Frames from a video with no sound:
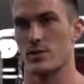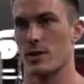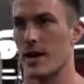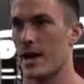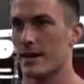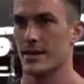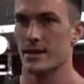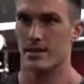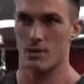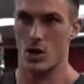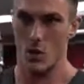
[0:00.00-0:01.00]
You're not
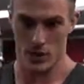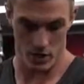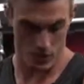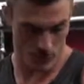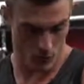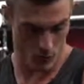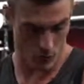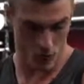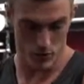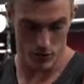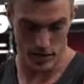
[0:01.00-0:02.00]
going
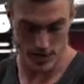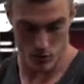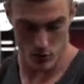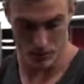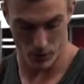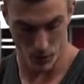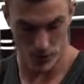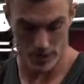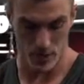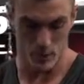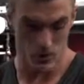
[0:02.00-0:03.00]
you're not going
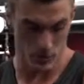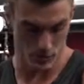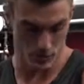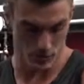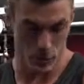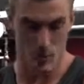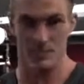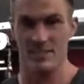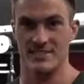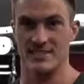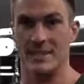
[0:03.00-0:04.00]
pronated with your palm
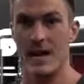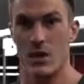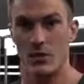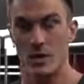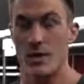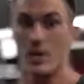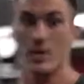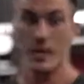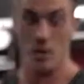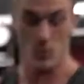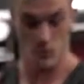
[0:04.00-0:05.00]
facing down. You're
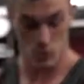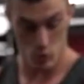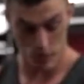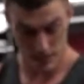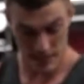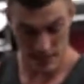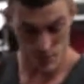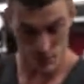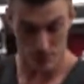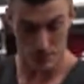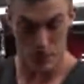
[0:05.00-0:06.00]
not going supinated
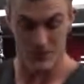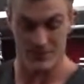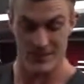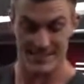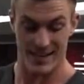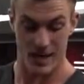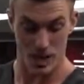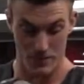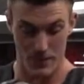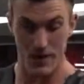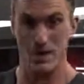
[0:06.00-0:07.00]
with your palm facing
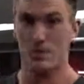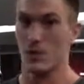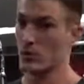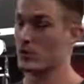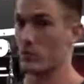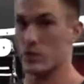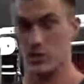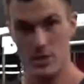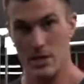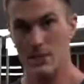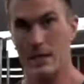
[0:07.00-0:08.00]
up, both of
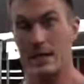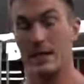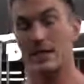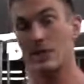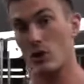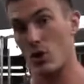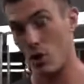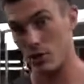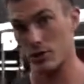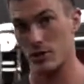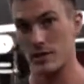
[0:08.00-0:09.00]
which make it a little
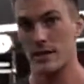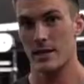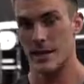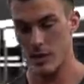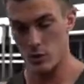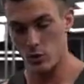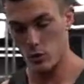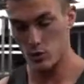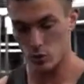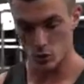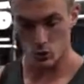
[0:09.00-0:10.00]
harder. That
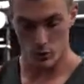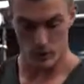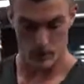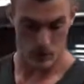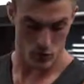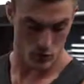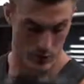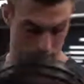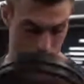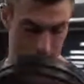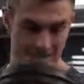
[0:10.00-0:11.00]
neutral grip with your
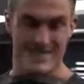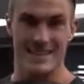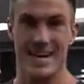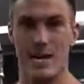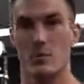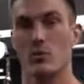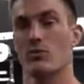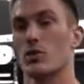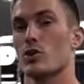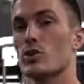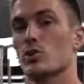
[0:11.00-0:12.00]
wrist makes it able
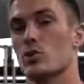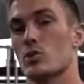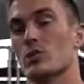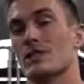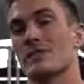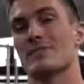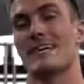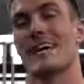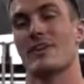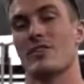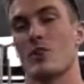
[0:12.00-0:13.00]
for you to lift
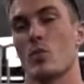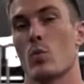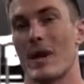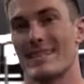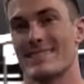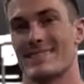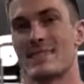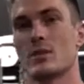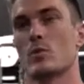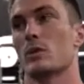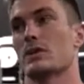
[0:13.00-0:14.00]
heavier weights
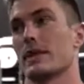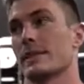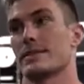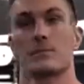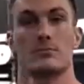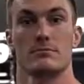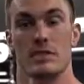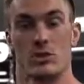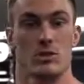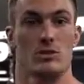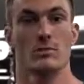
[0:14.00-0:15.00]
with less
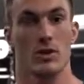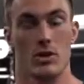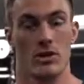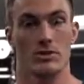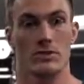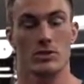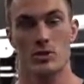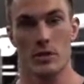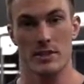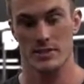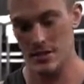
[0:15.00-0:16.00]
tension on your
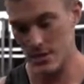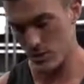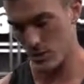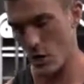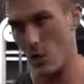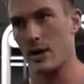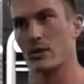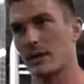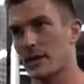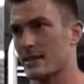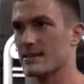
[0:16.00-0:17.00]
joints. So I
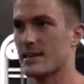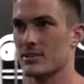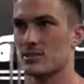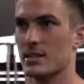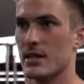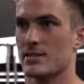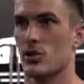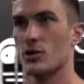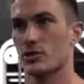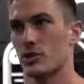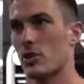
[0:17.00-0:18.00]
really like this exercise.
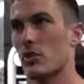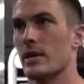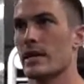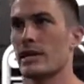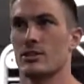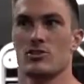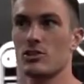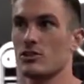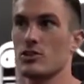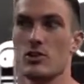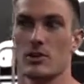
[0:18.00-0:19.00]
Also, it's
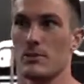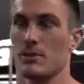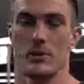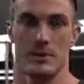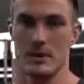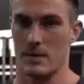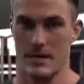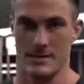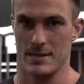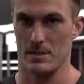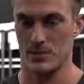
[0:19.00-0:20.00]
just good at building the
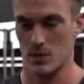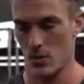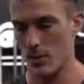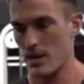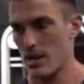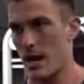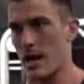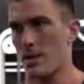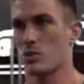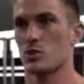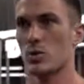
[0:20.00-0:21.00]
bicep. So
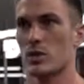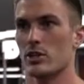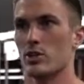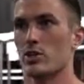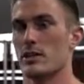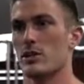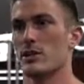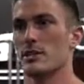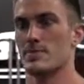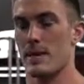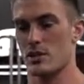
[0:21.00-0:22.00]
what you want to do here
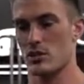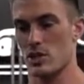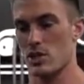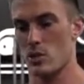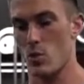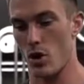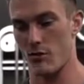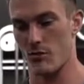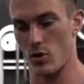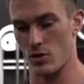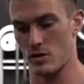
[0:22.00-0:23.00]
is make sure that you are
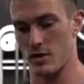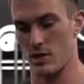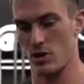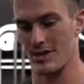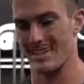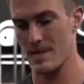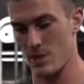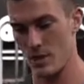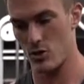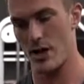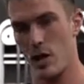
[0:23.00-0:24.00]
focusing on
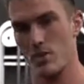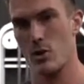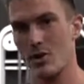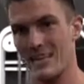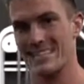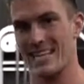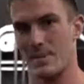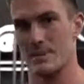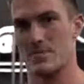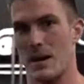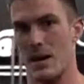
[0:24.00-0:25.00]
keeping your elbow in the same
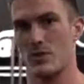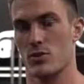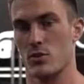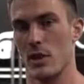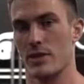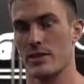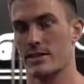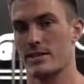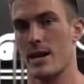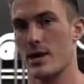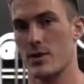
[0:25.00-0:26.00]
spot throughout the
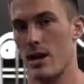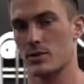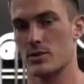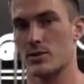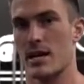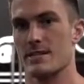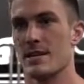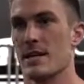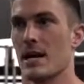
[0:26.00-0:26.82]
entire exercise.